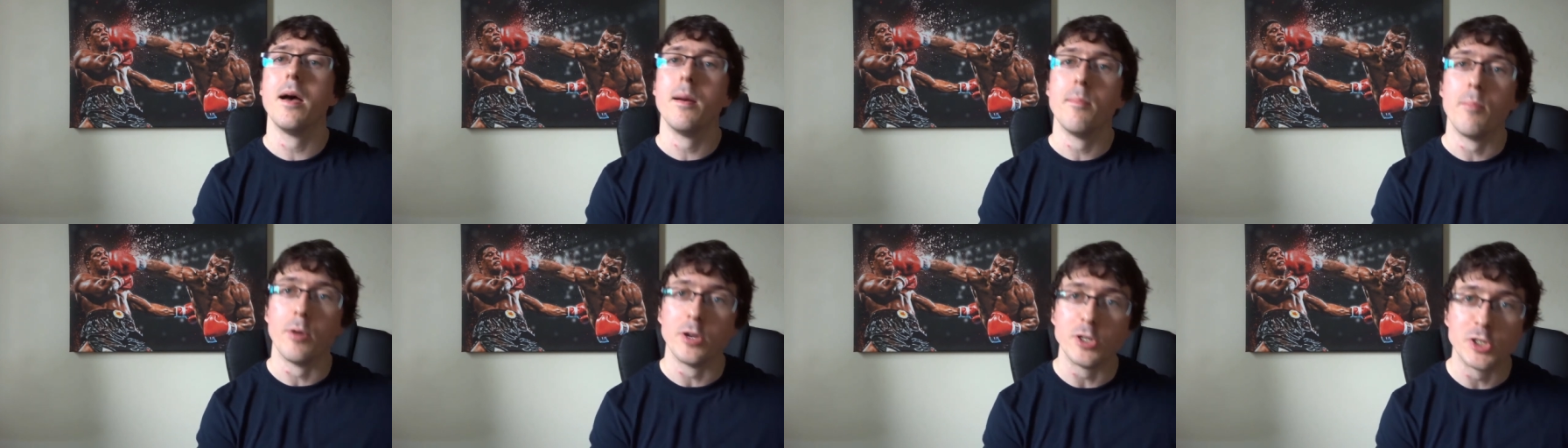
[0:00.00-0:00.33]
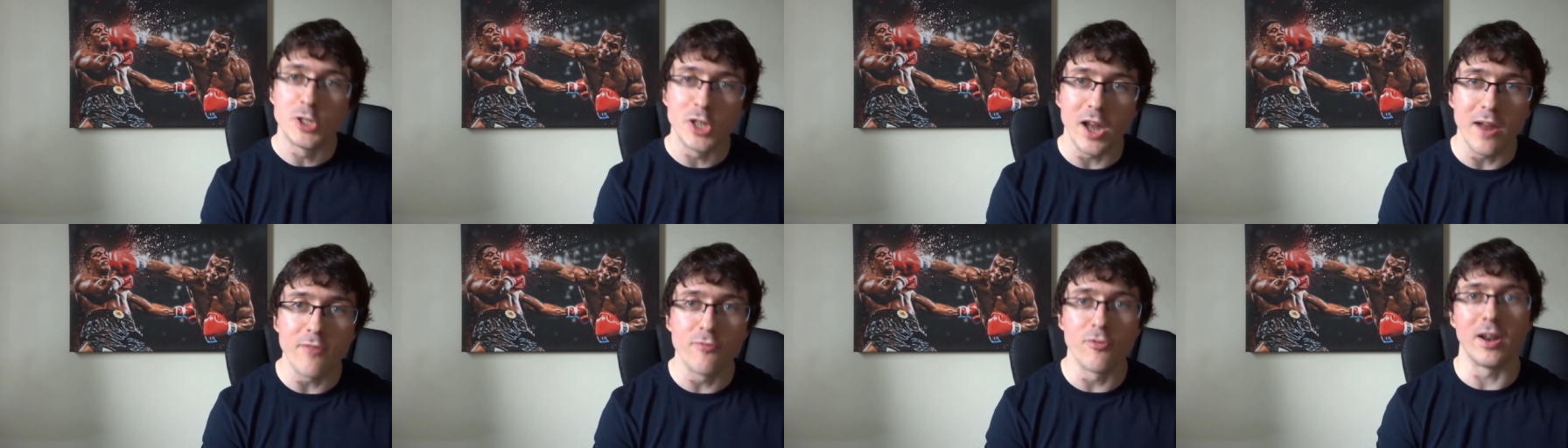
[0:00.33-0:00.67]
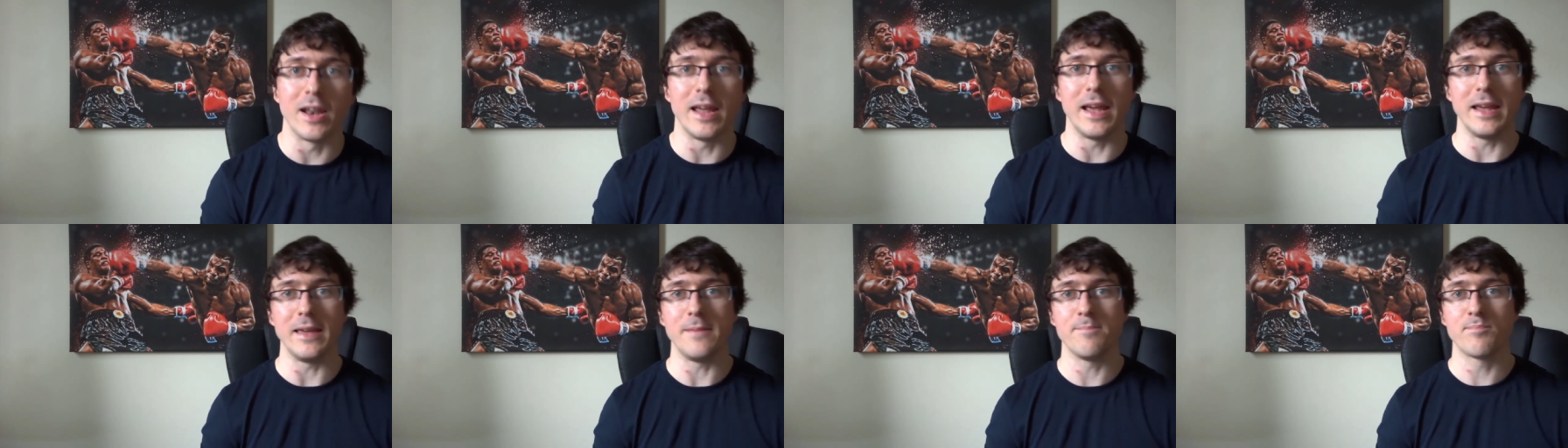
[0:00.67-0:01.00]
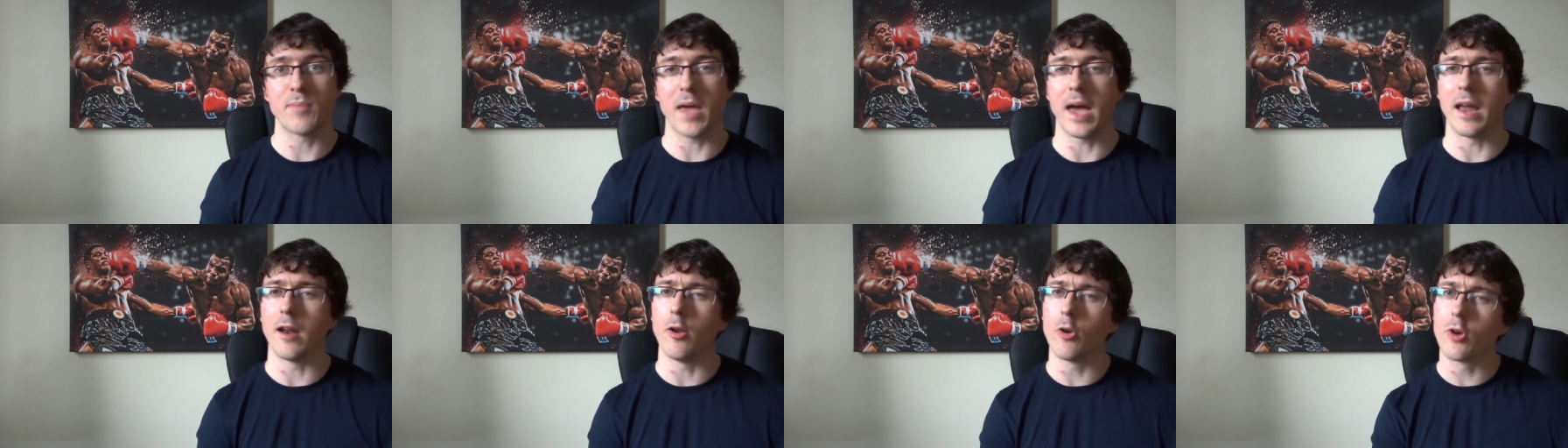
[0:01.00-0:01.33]
but generally,
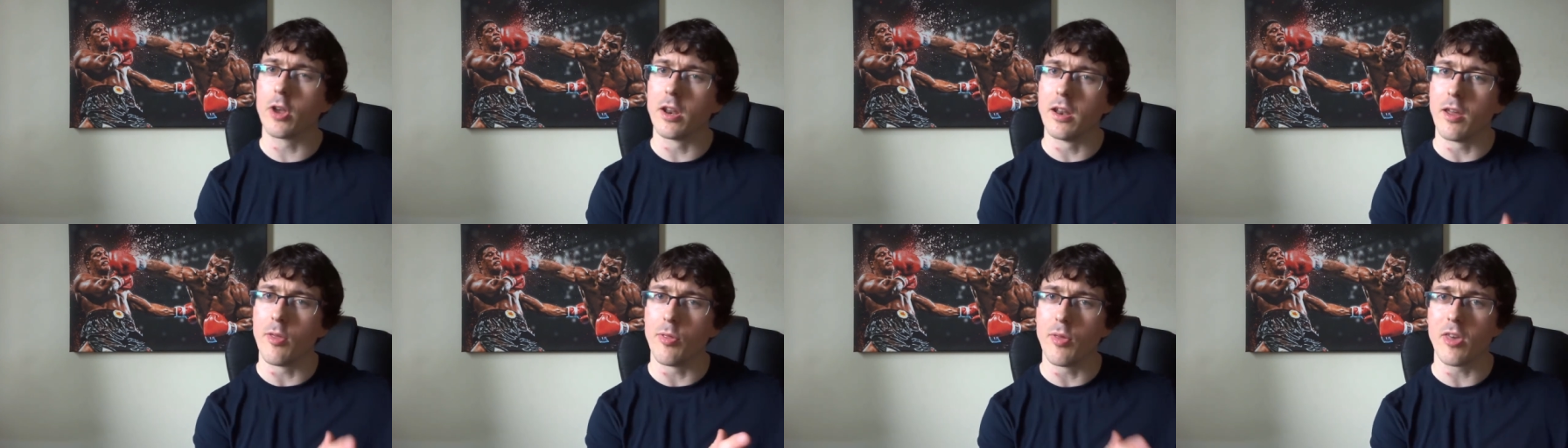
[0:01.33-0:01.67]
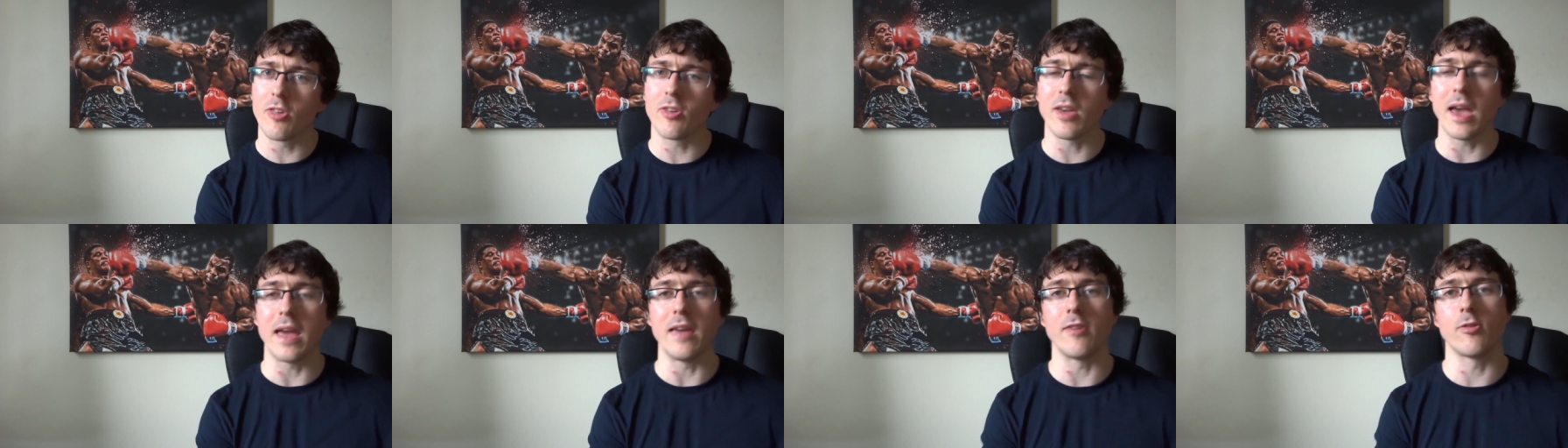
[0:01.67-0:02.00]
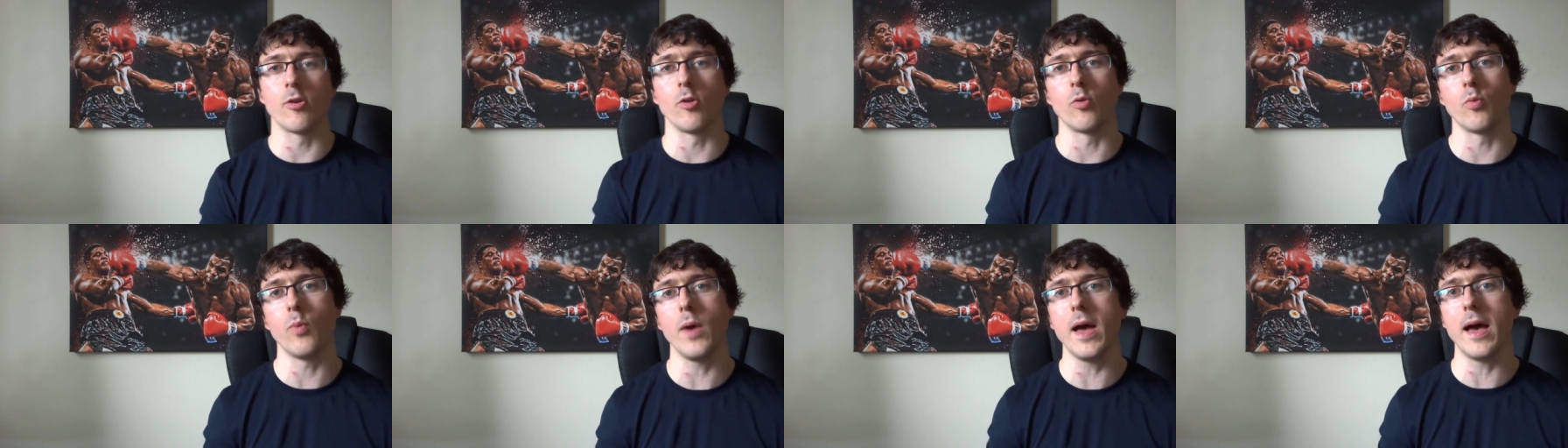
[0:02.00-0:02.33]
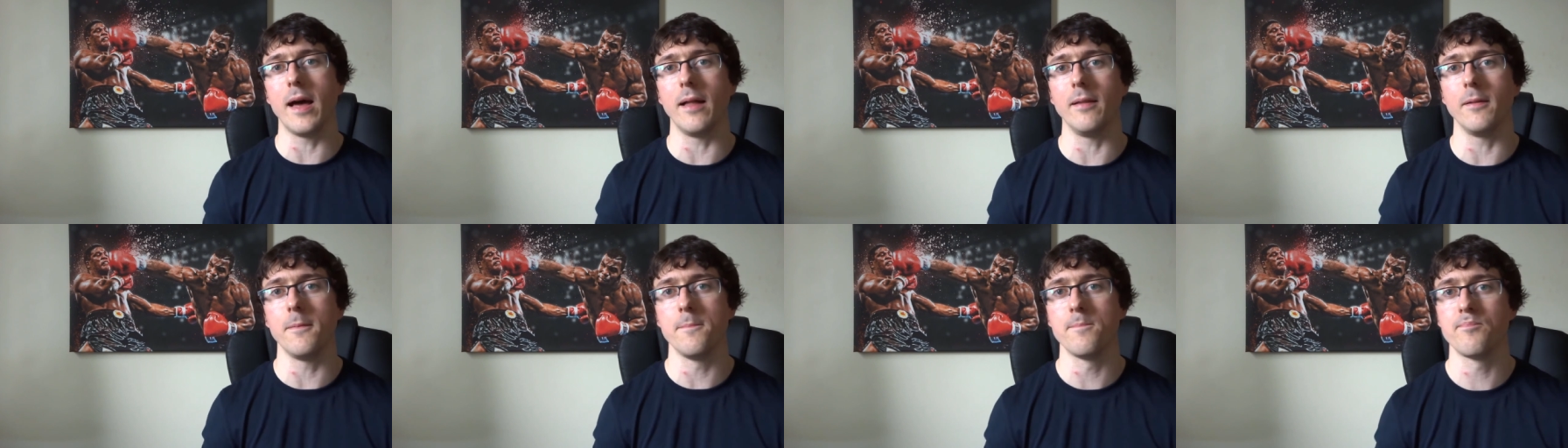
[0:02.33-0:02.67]
and looking at this case as
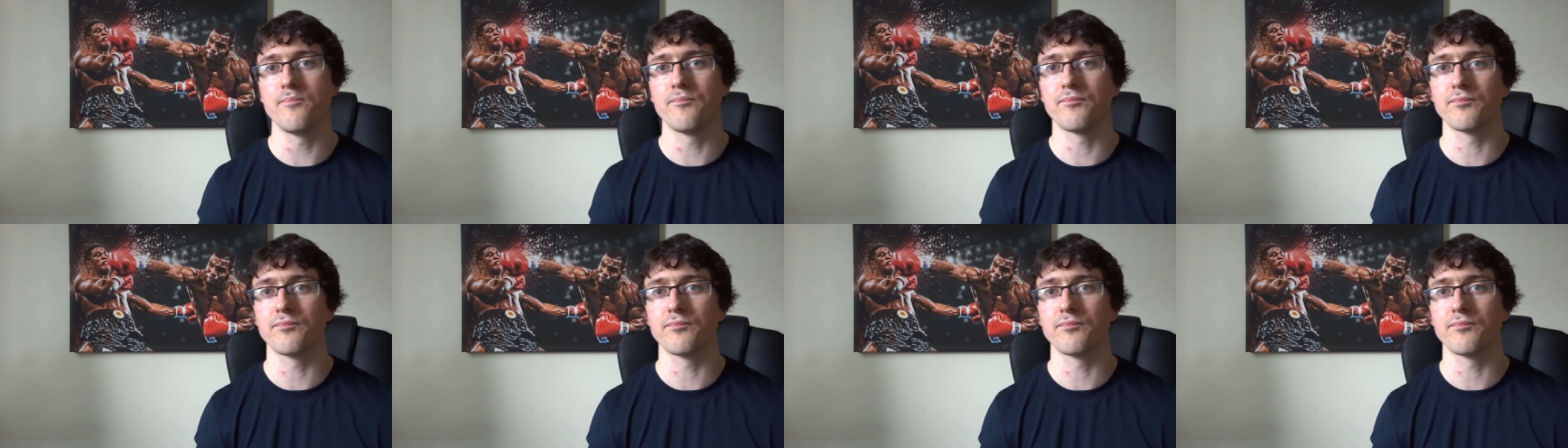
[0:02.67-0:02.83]
well,